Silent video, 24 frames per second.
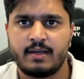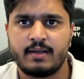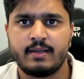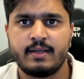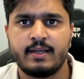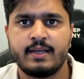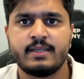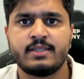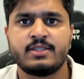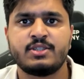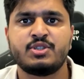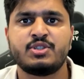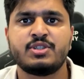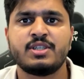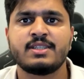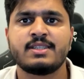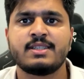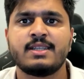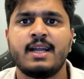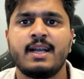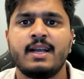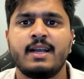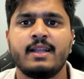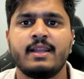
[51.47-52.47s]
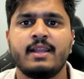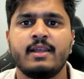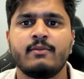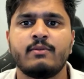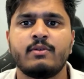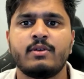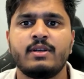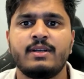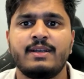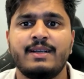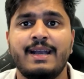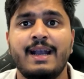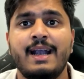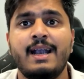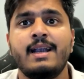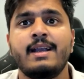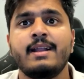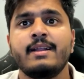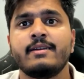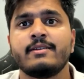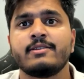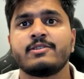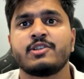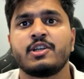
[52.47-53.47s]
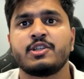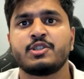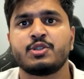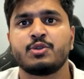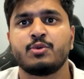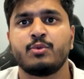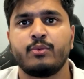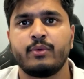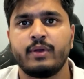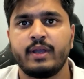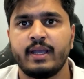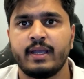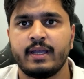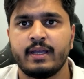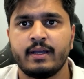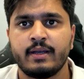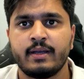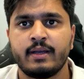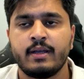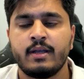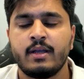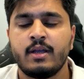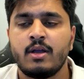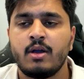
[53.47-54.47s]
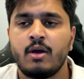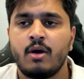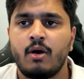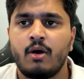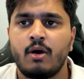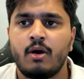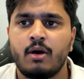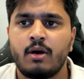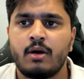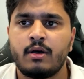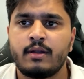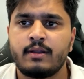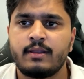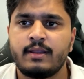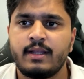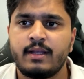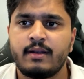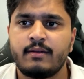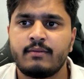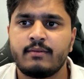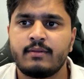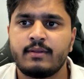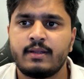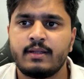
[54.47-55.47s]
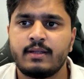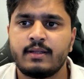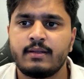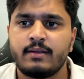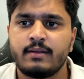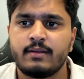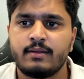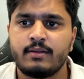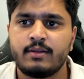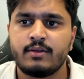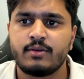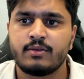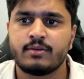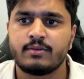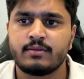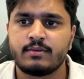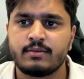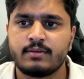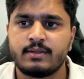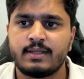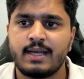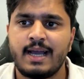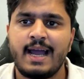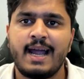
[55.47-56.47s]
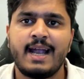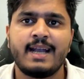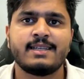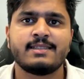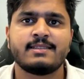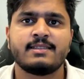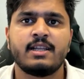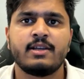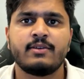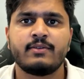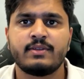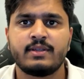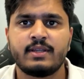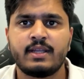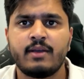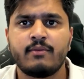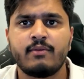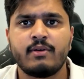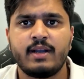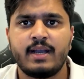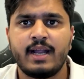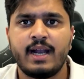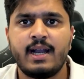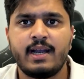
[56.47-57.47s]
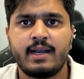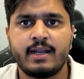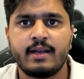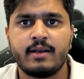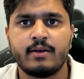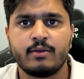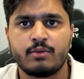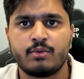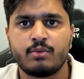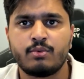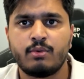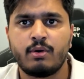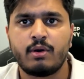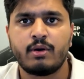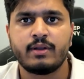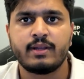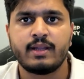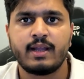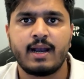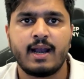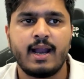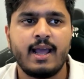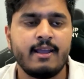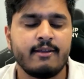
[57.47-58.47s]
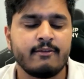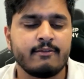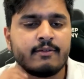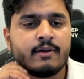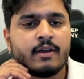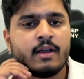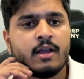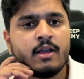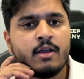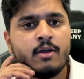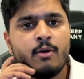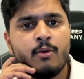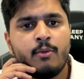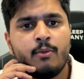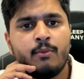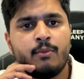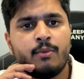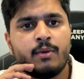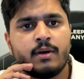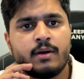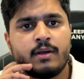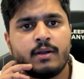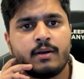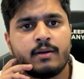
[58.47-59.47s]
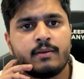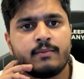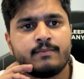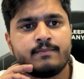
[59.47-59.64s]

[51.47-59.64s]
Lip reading: It's just that they were dealt in such a way, or the hands they were dealt in throughout their life were